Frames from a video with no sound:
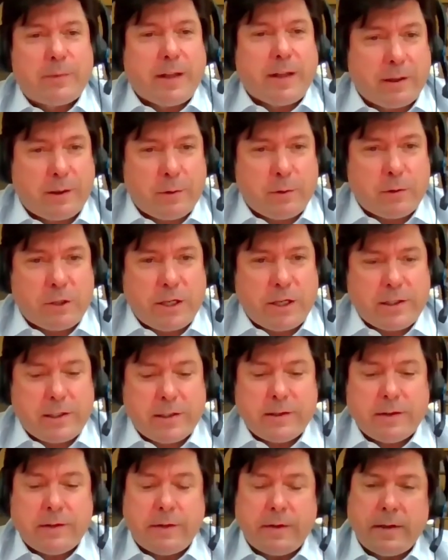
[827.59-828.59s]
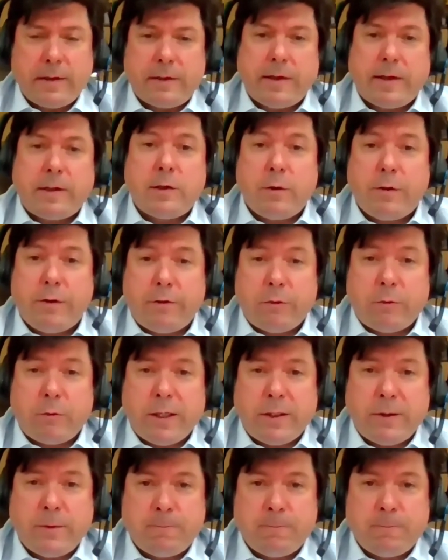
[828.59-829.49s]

Thank you, Jason. Thank you, everyone.